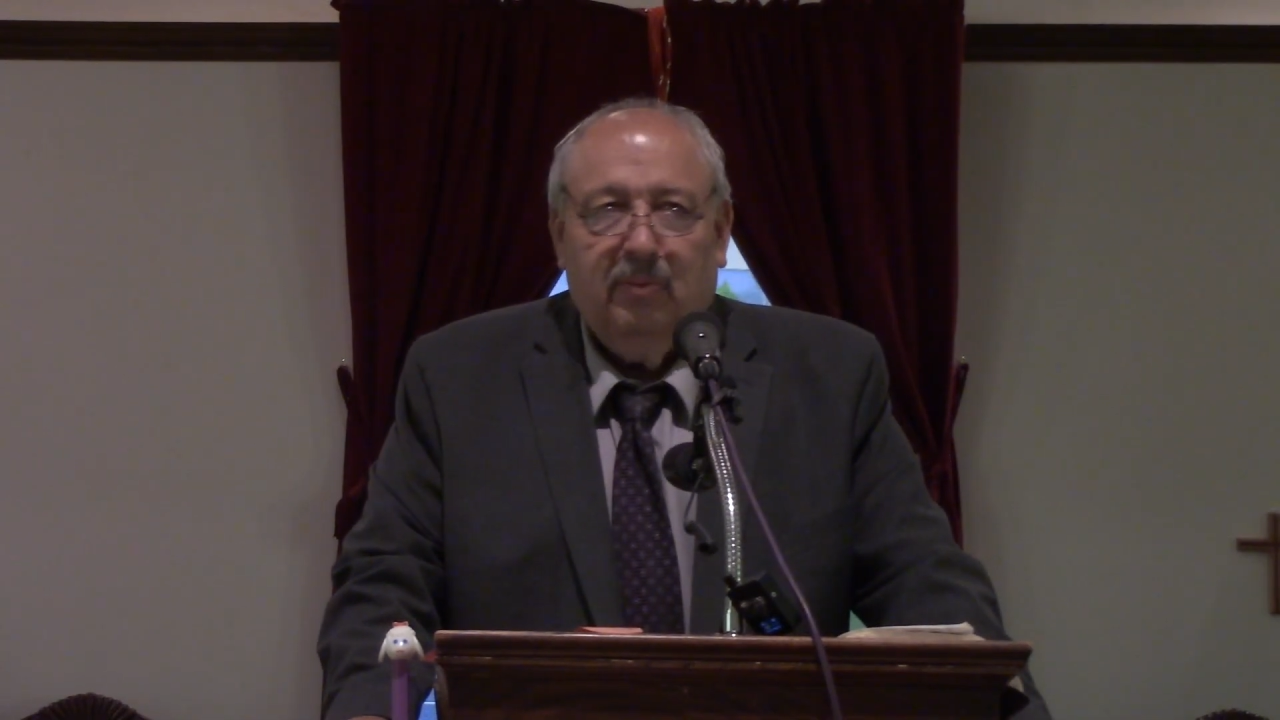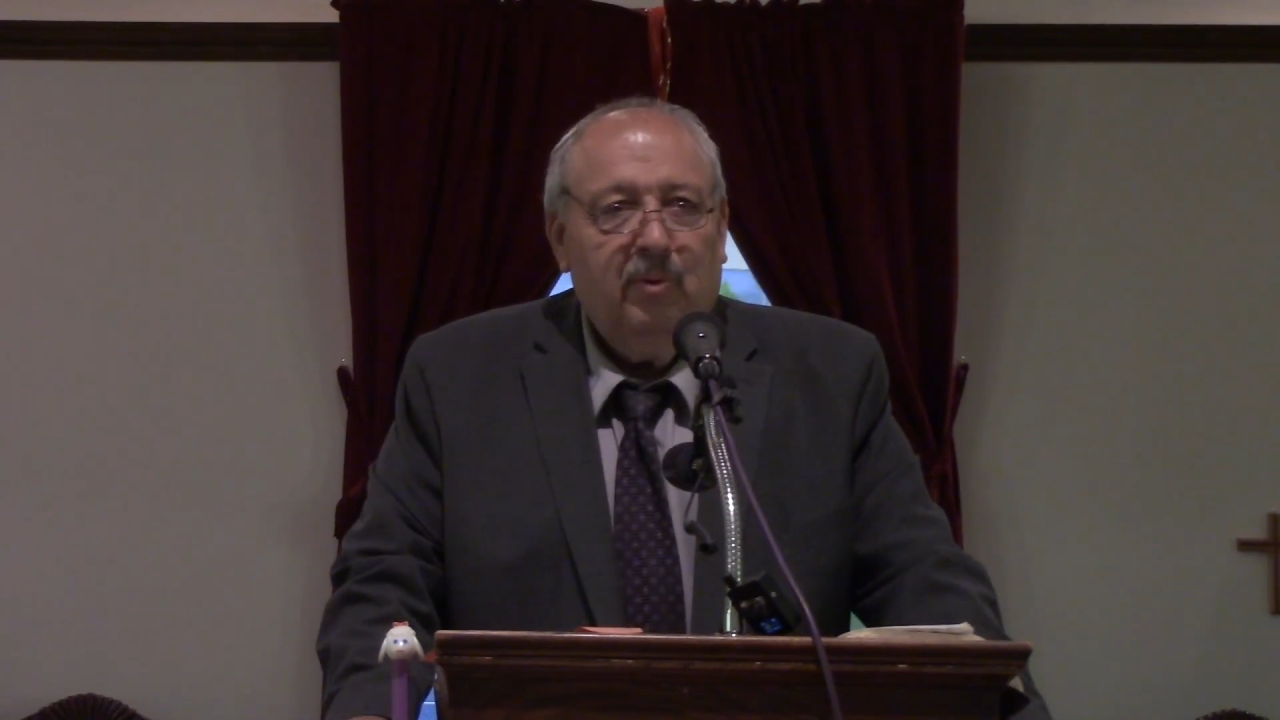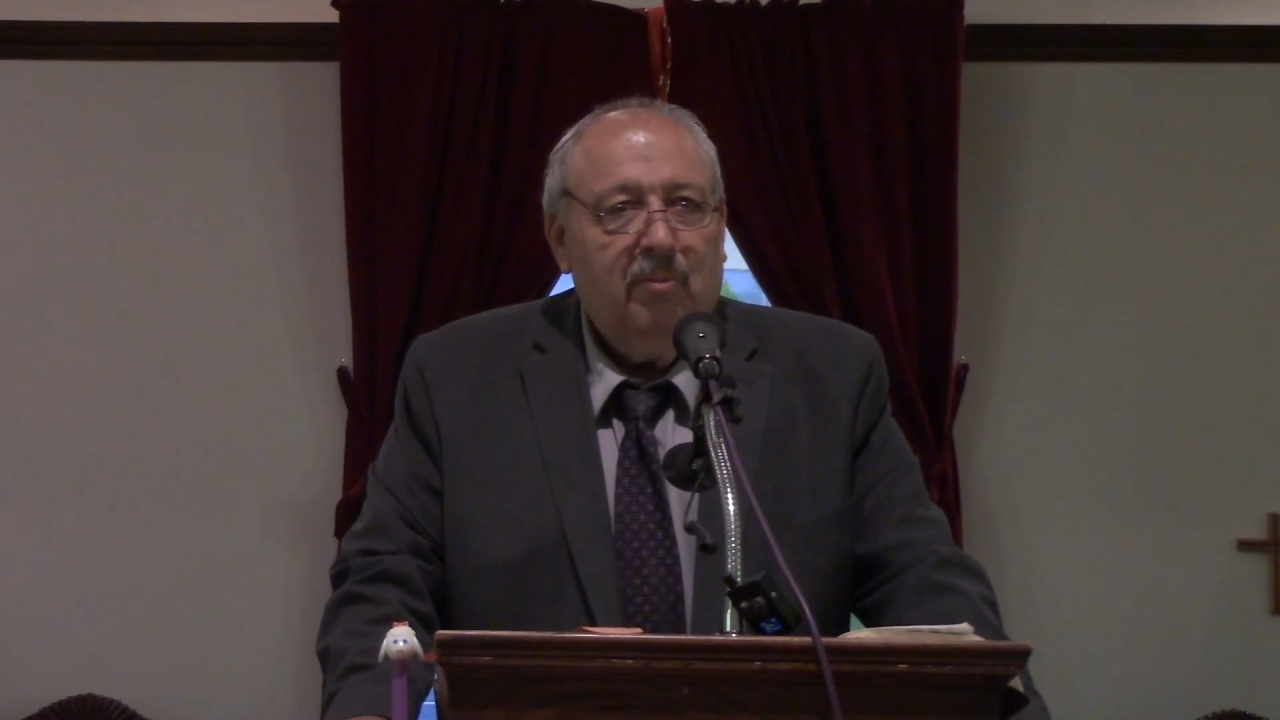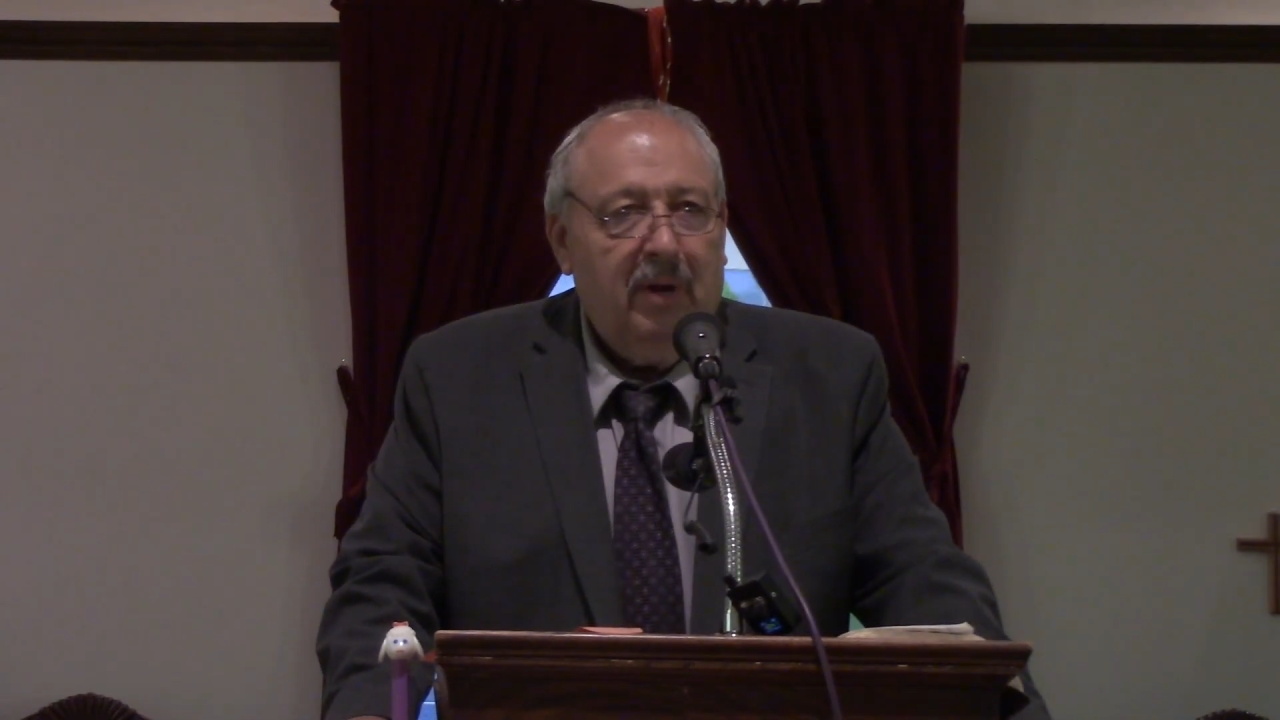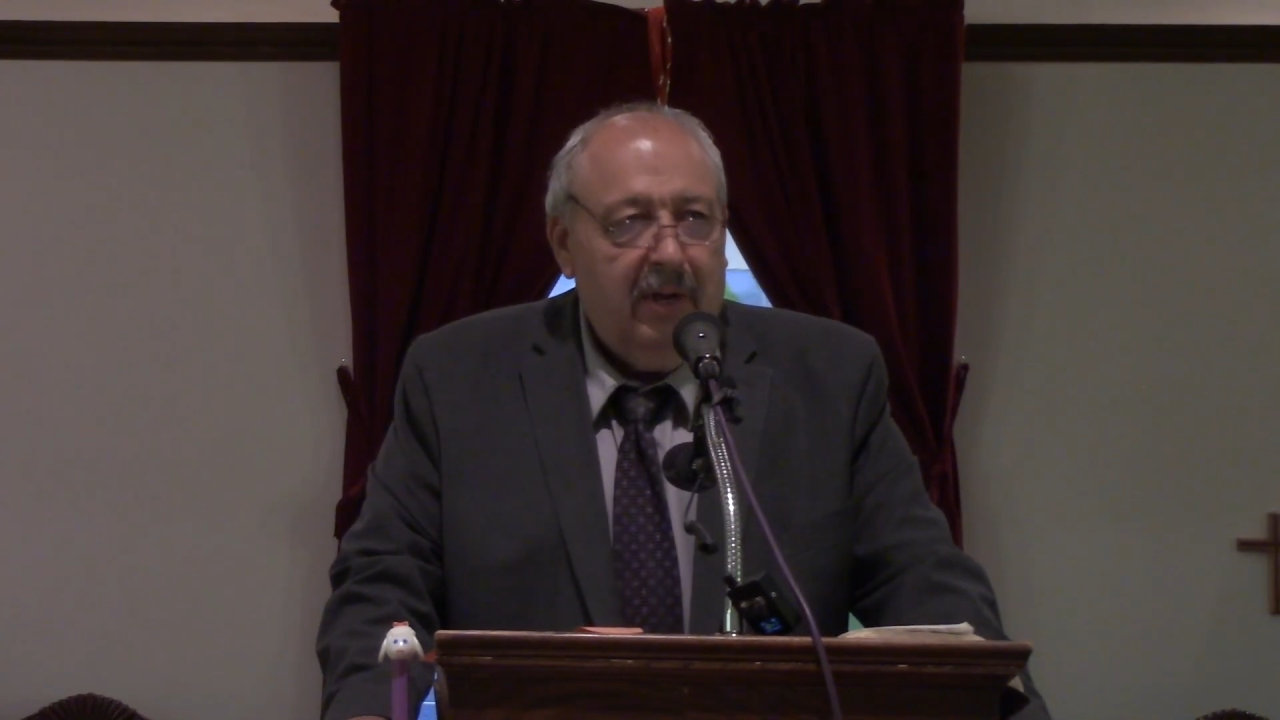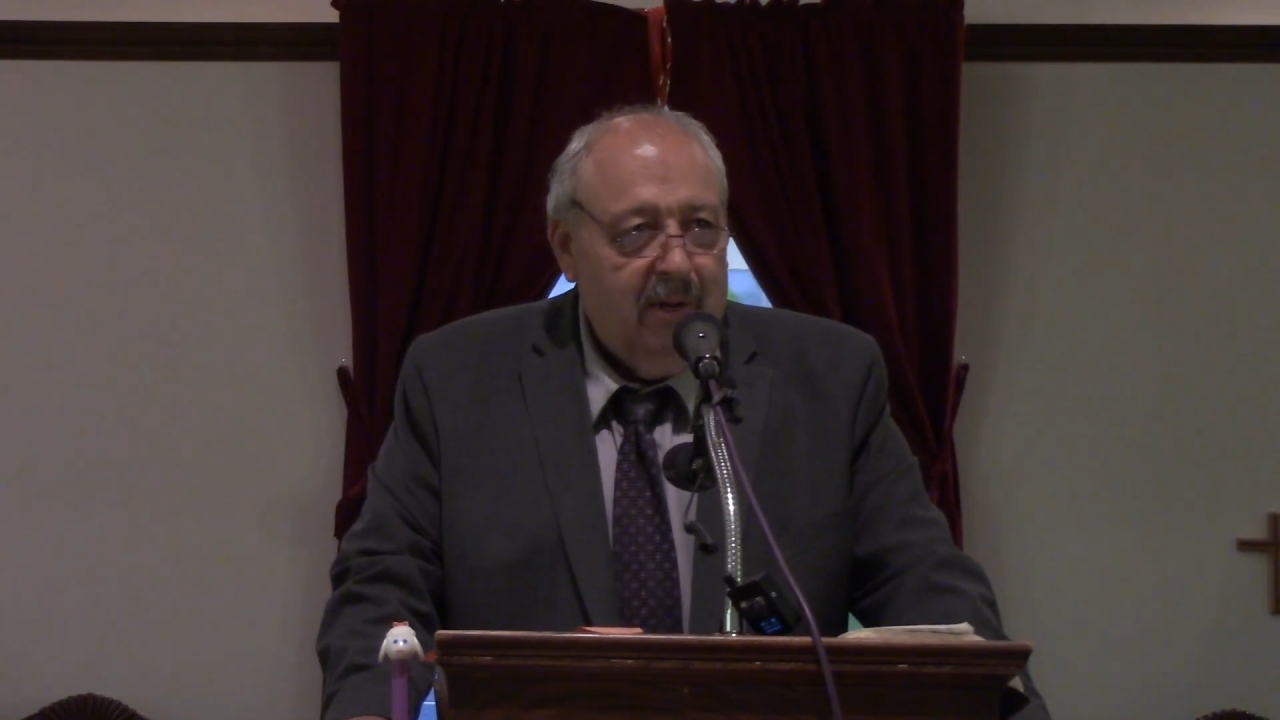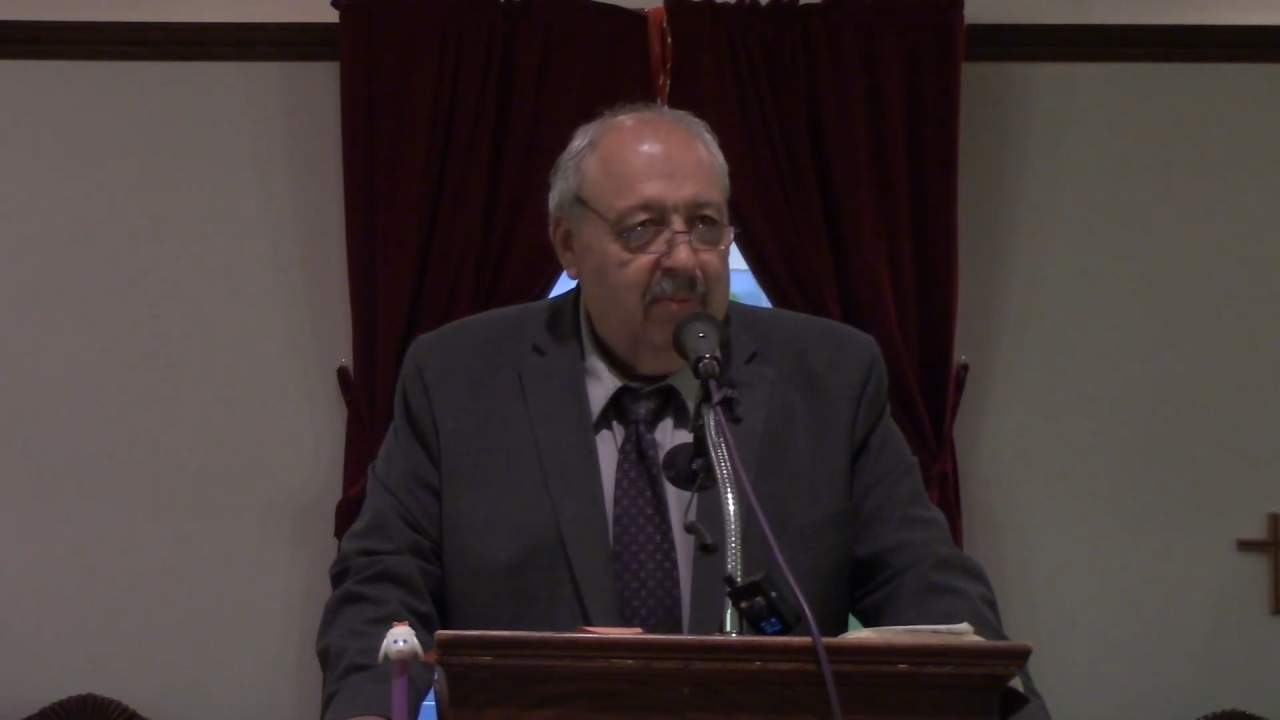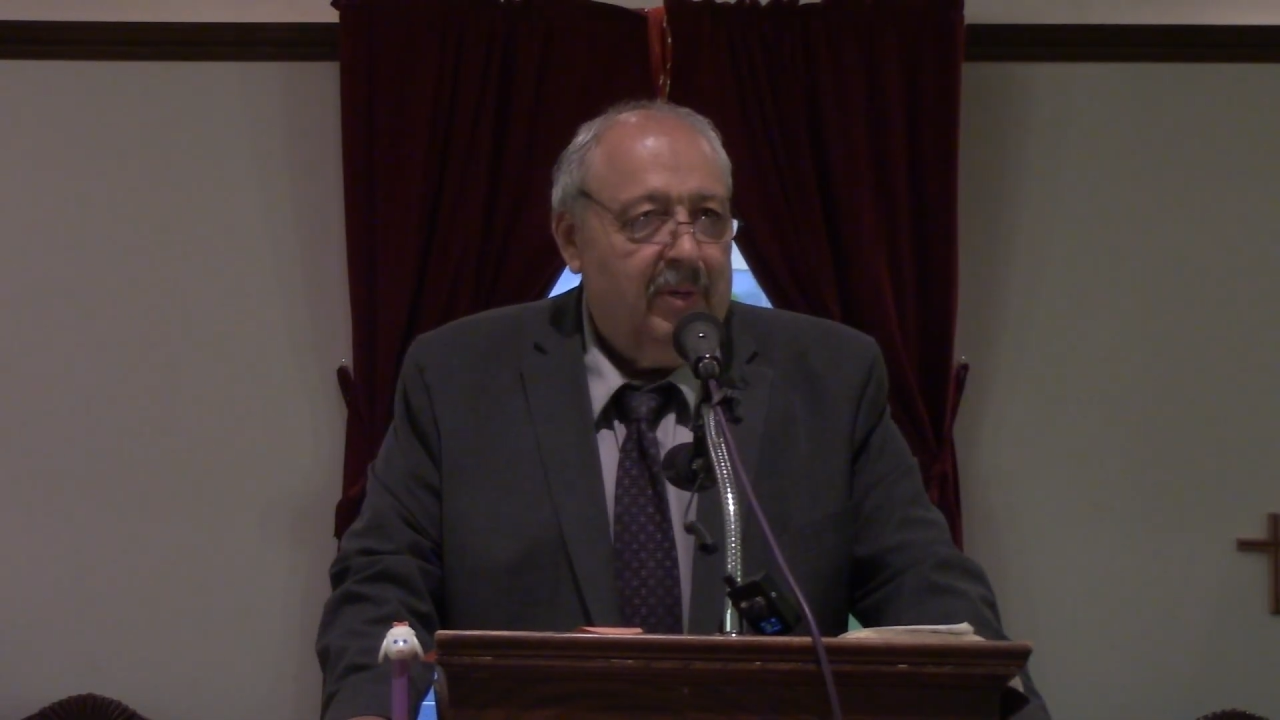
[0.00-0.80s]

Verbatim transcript: where my help